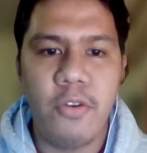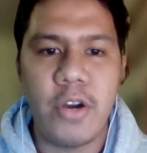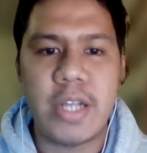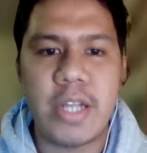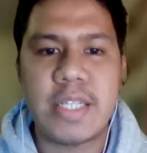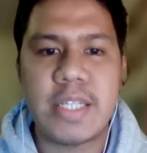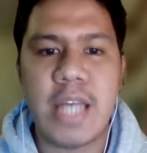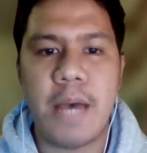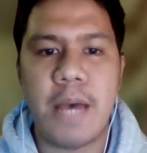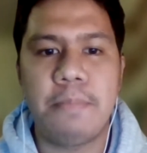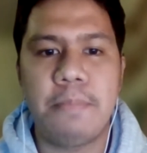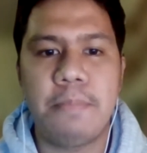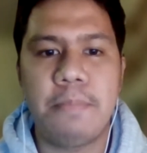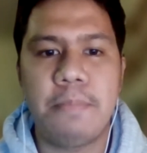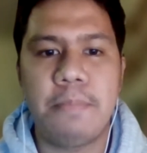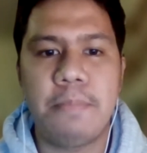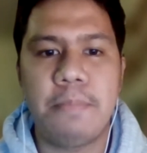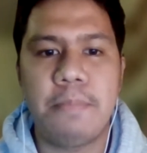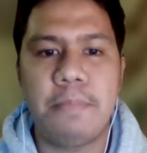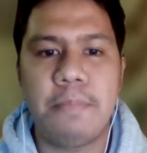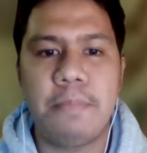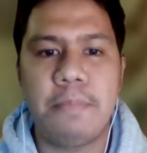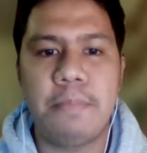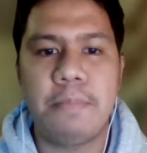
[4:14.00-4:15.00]
For
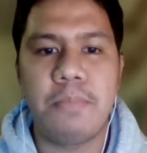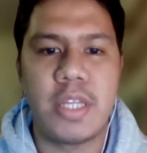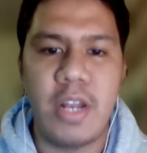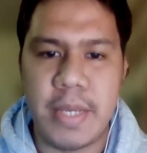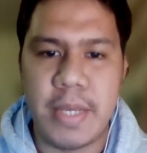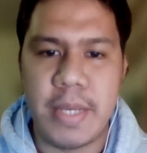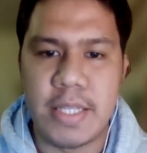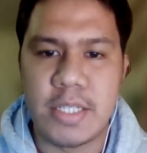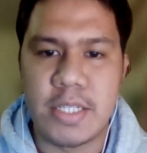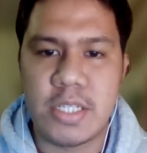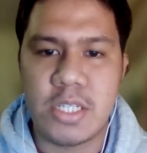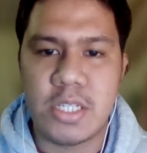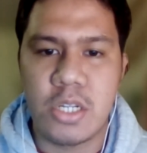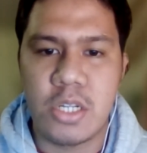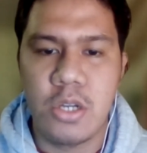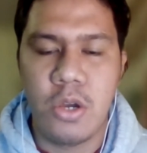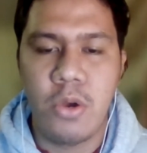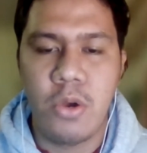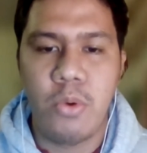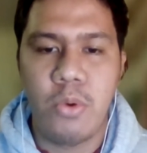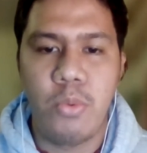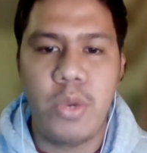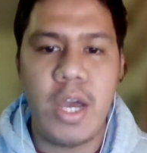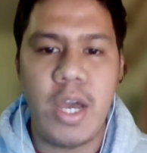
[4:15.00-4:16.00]
example, in the
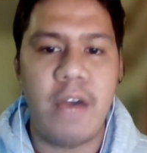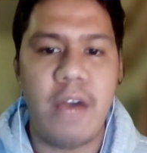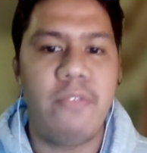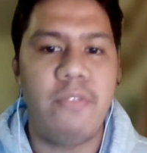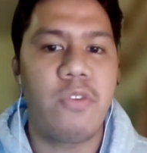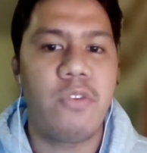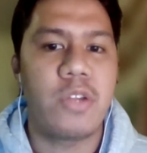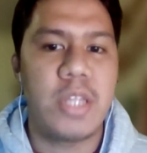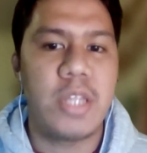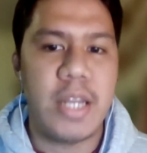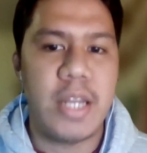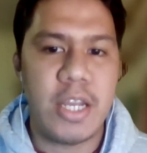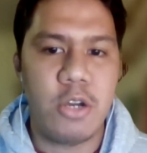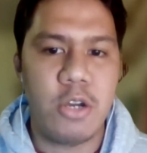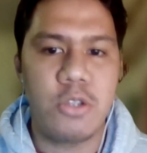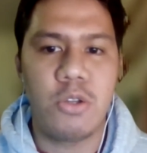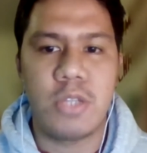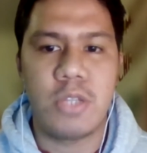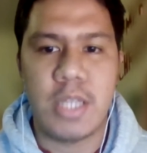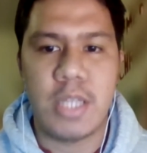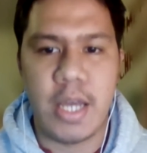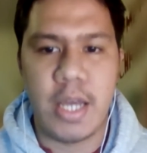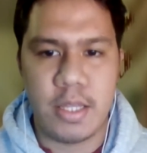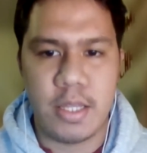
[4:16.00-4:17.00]
Philippines, we have
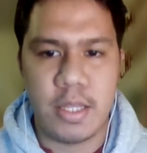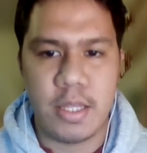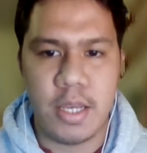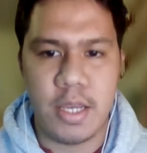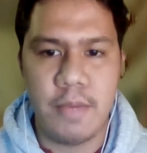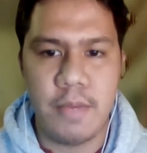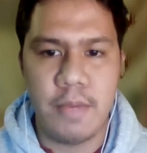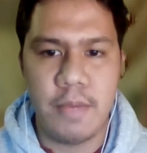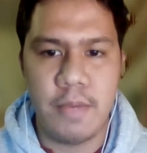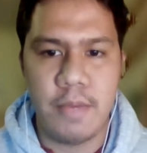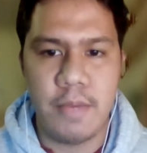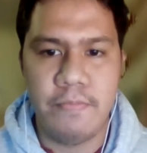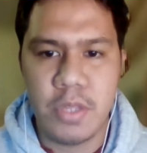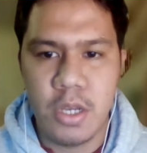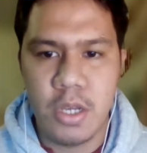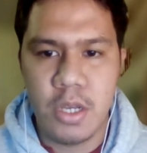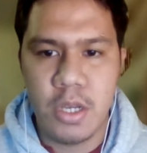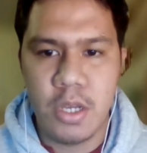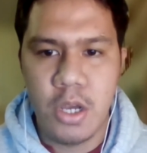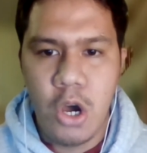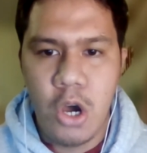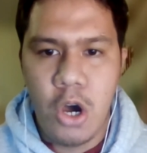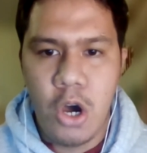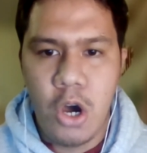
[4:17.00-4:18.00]
Rodrigo Duterte,
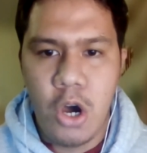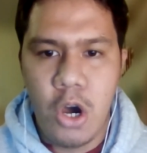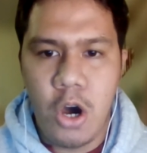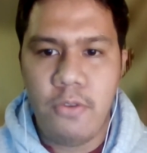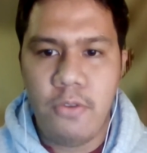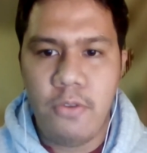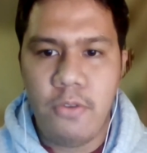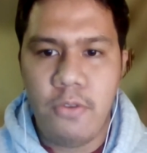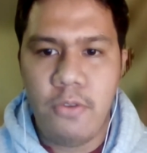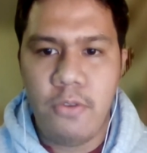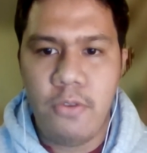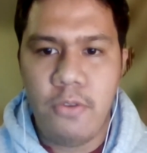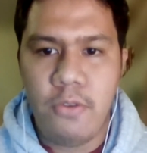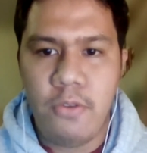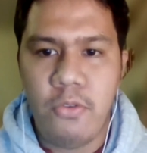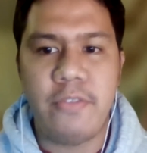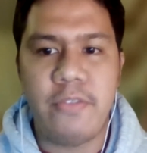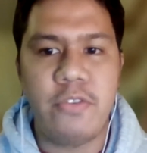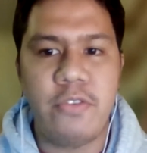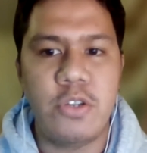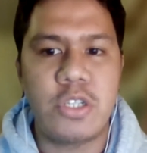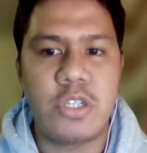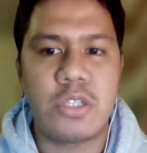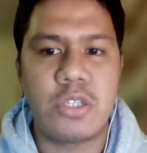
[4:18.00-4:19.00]
of which
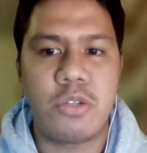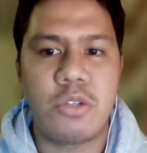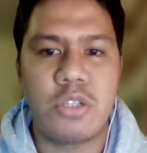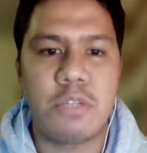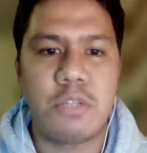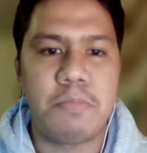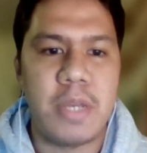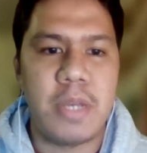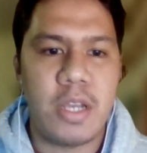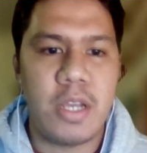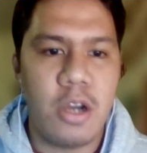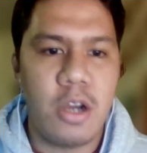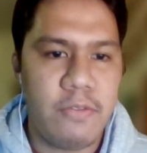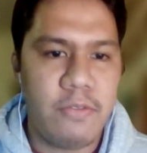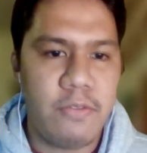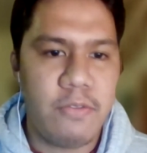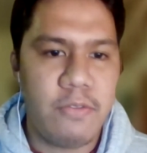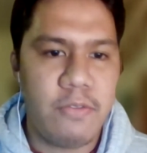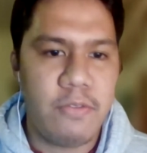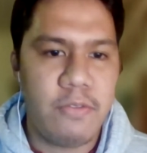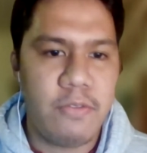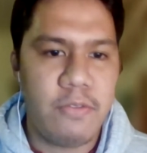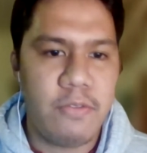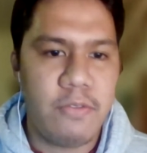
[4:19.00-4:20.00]
I refuse to speak
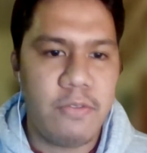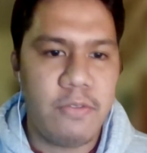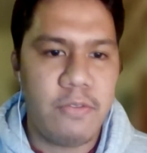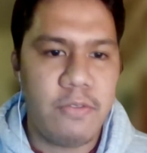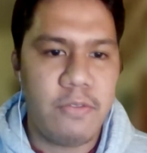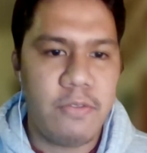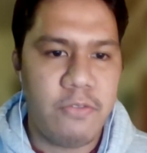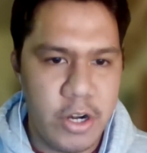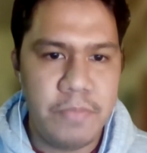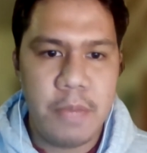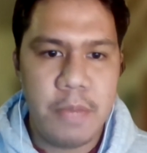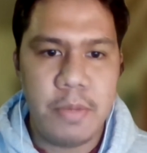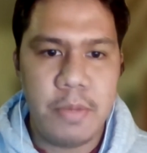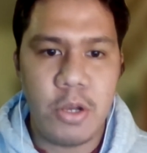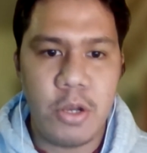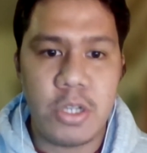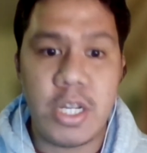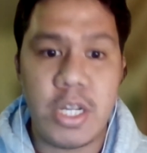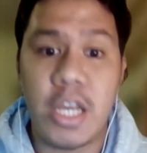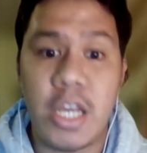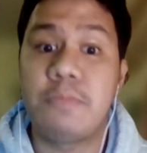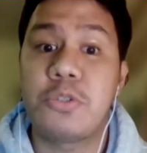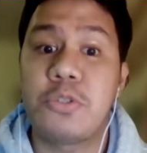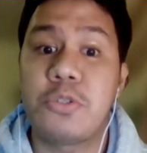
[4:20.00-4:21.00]
of further
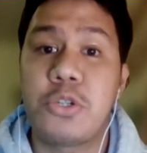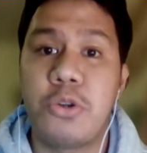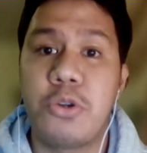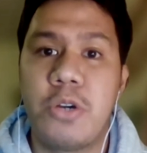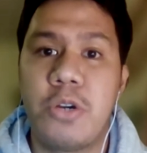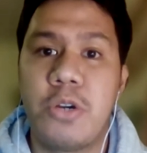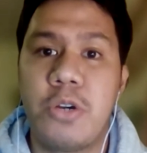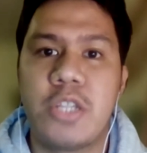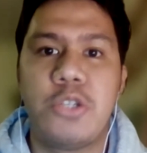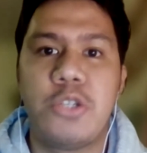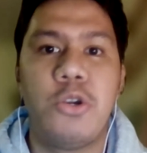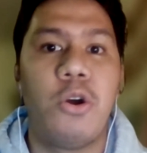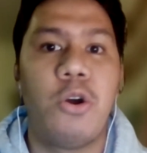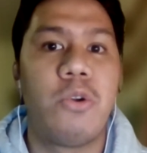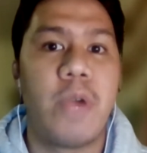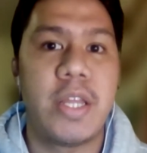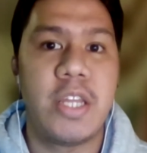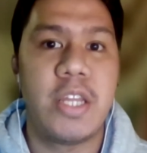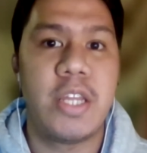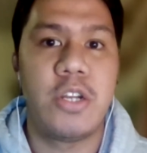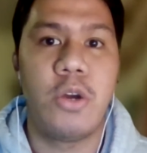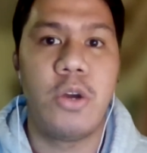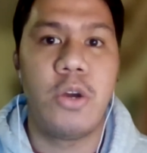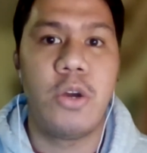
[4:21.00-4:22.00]
because I am sure that
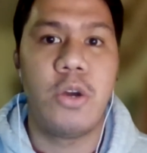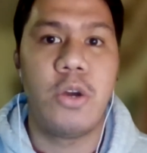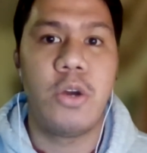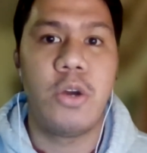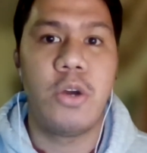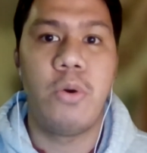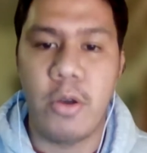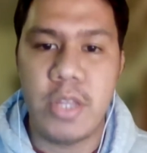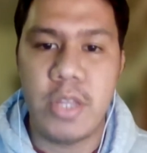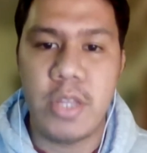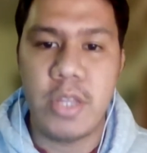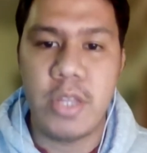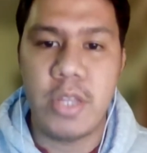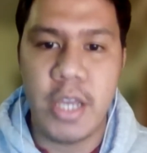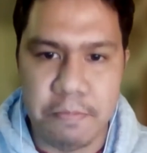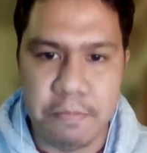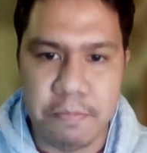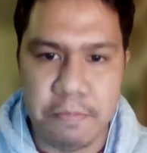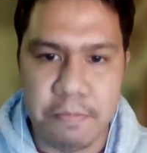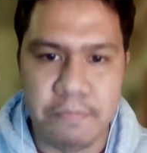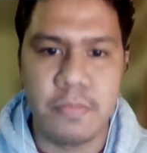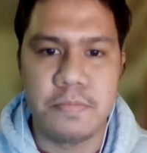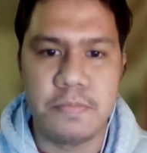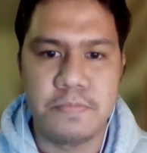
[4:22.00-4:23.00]
you already know about
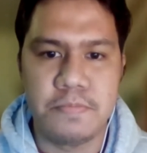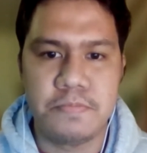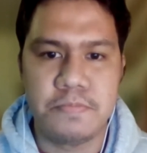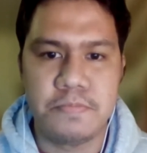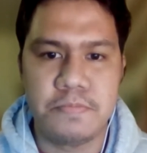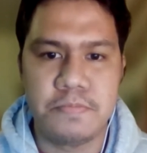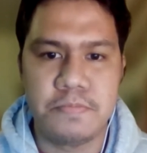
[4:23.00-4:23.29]
him.